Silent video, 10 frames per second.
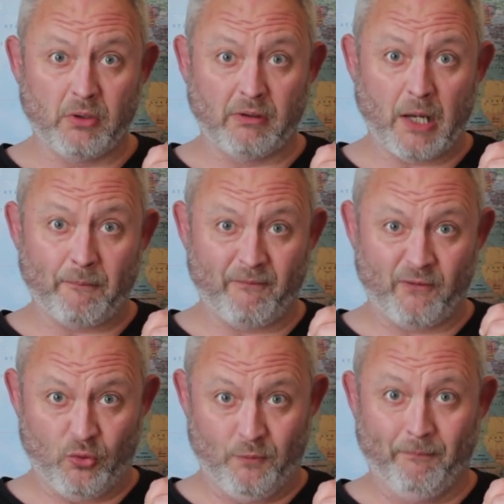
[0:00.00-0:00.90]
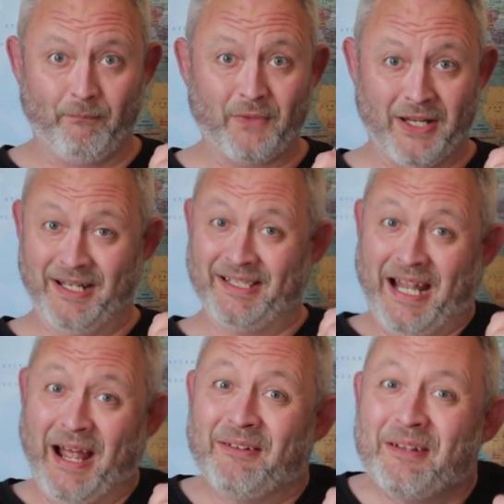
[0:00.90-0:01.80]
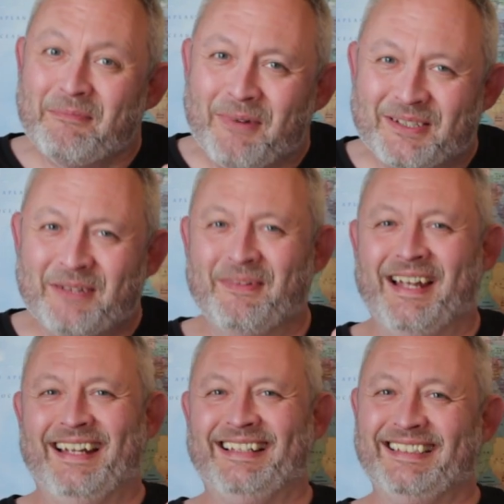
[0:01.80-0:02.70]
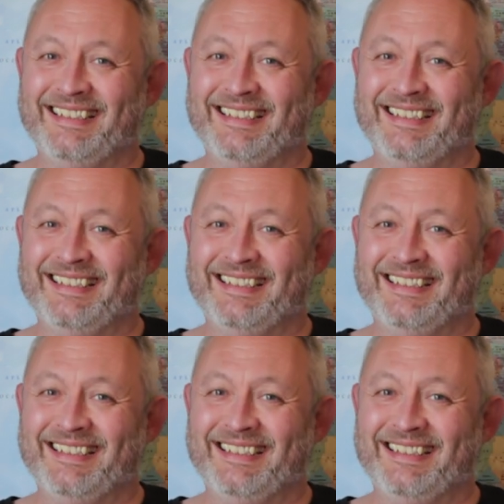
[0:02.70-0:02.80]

gobful down at the bottom there.